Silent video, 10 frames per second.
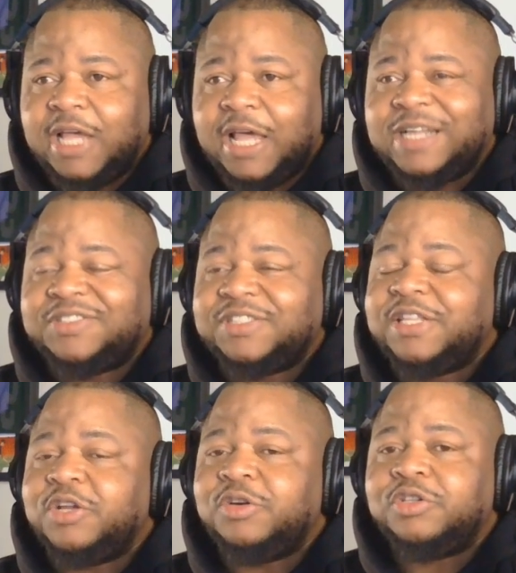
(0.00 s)
And I said,
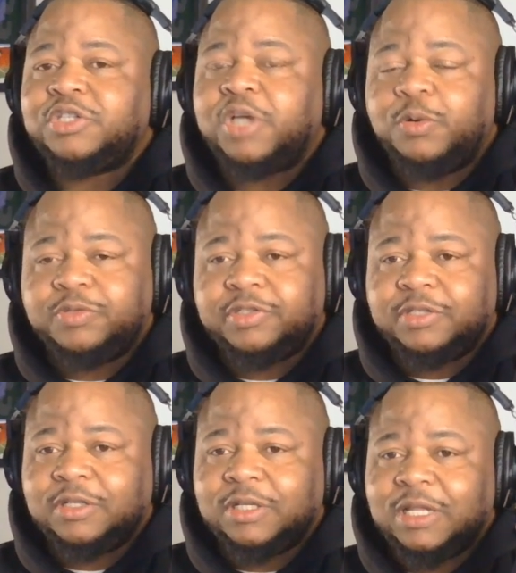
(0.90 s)
they're toast.
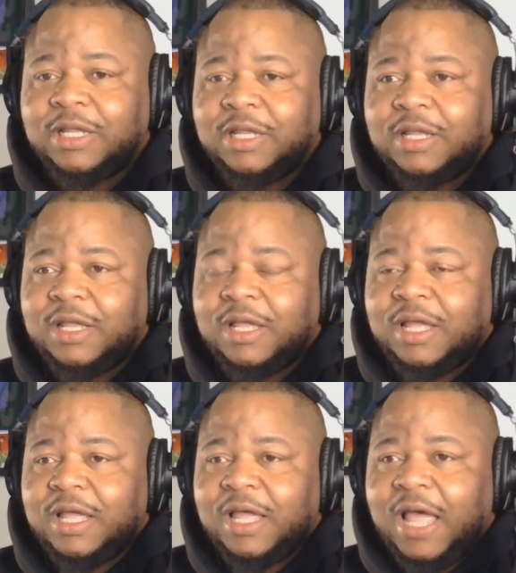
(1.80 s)

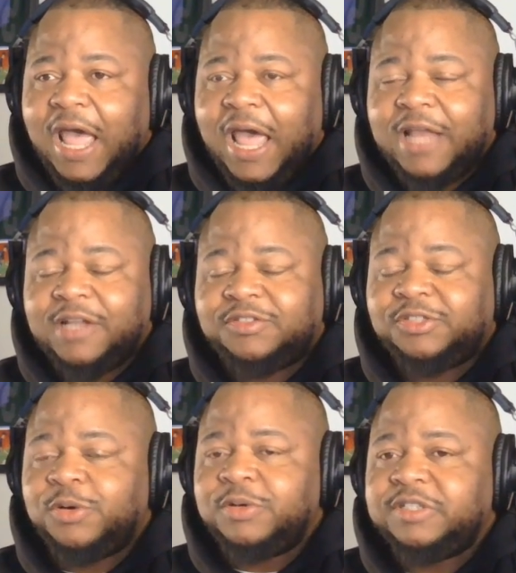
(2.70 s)
And as
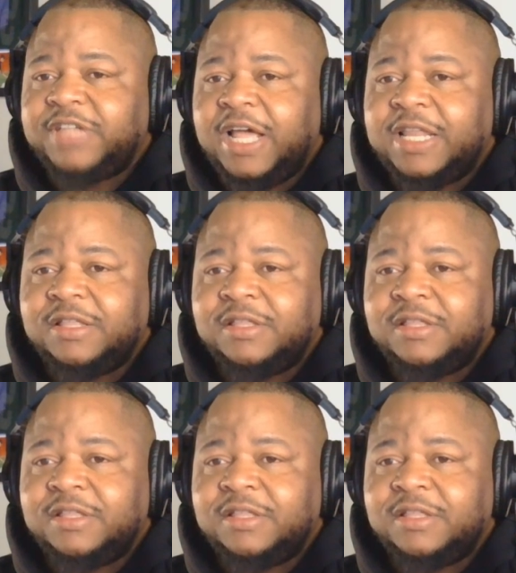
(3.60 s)
soon as that